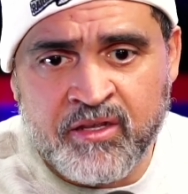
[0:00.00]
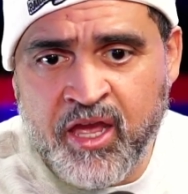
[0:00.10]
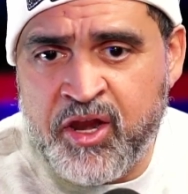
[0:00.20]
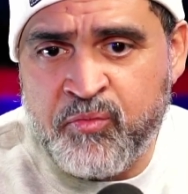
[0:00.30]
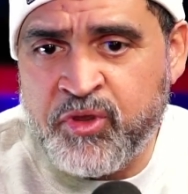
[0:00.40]

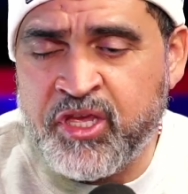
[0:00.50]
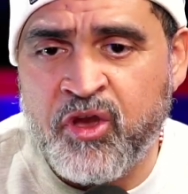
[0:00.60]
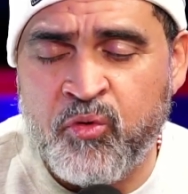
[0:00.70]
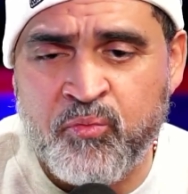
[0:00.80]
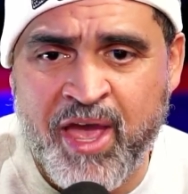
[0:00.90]
And we could
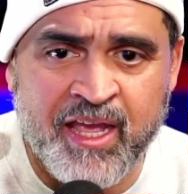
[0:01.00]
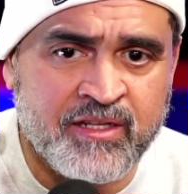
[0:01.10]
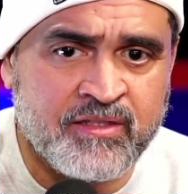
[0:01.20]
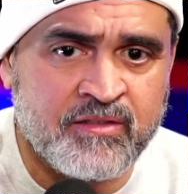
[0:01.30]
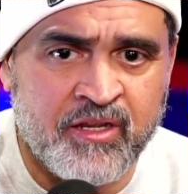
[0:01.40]
go back
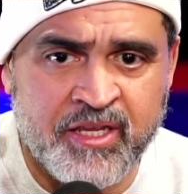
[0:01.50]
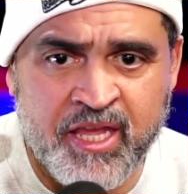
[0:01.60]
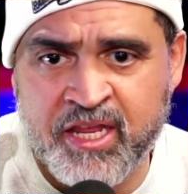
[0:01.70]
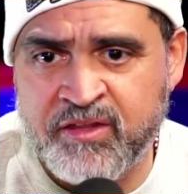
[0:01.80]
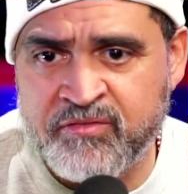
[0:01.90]

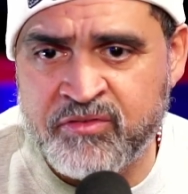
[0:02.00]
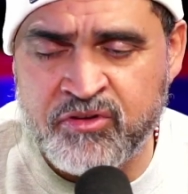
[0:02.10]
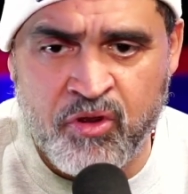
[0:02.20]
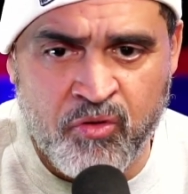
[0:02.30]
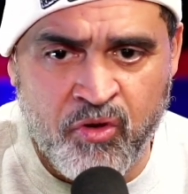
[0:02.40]
again, even, you
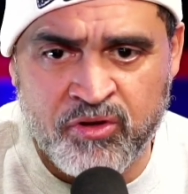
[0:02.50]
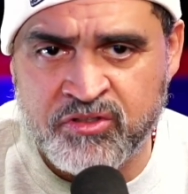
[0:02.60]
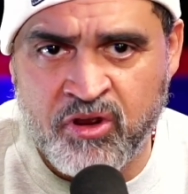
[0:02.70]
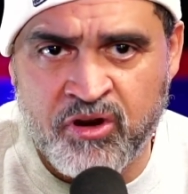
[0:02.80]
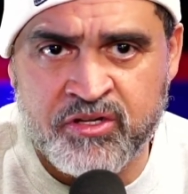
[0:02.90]
know, all
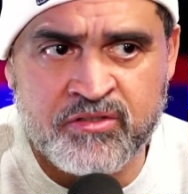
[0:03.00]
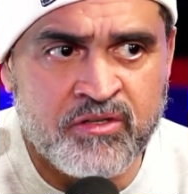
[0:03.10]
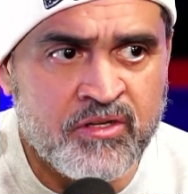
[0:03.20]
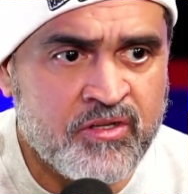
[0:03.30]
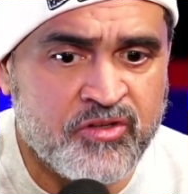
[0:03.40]
these artists
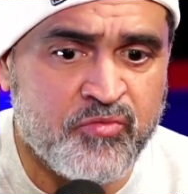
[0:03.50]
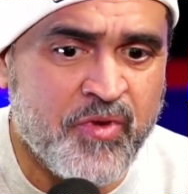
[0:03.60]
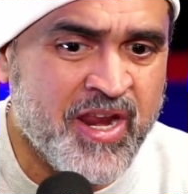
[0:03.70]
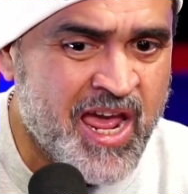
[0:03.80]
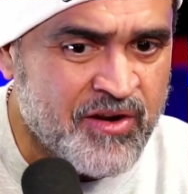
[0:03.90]
you
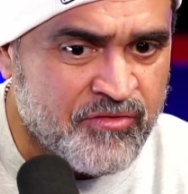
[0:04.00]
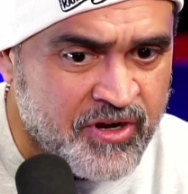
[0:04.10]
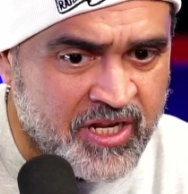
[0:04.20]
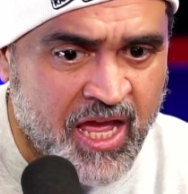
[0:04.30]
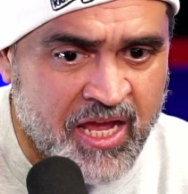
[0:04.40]
may not have
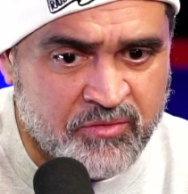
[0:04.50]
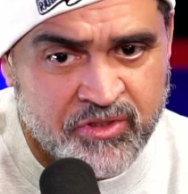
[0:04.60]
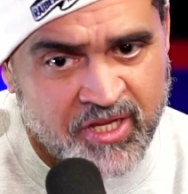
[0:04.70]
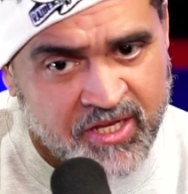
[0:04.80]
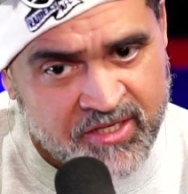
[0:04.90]
realized,
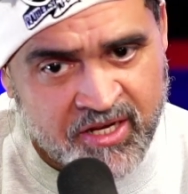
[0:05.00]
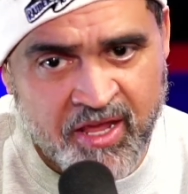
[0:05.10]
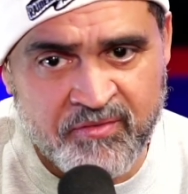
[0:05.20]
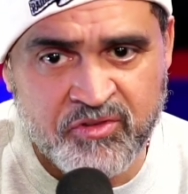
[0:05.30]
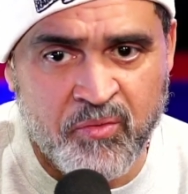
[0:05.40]
but they did
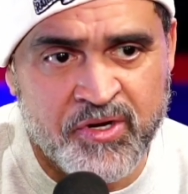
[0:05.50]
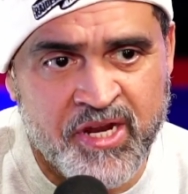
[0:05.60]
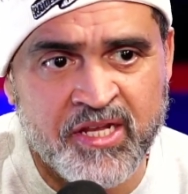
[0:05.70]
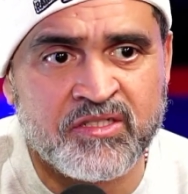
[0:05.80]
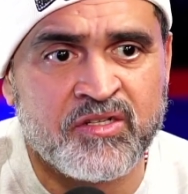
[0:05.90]
have someone
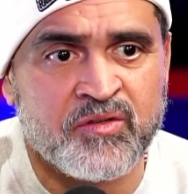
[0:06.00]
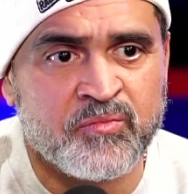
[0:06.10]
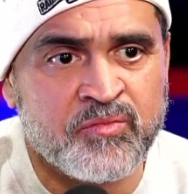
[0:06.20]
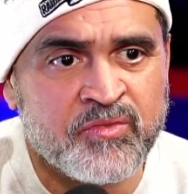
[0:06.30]
next to them.